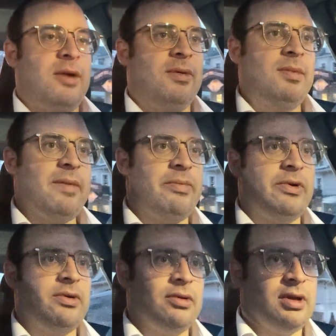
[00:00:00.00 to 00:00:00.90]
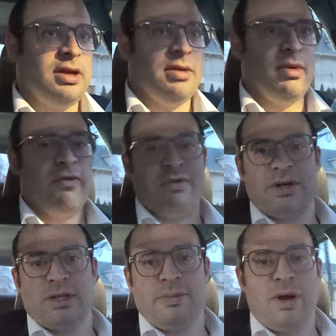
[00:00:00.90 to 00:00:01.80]
I remember in my
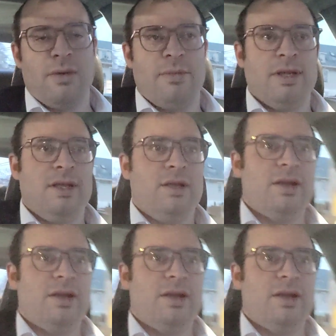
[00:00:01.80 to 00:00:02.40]
first apartment,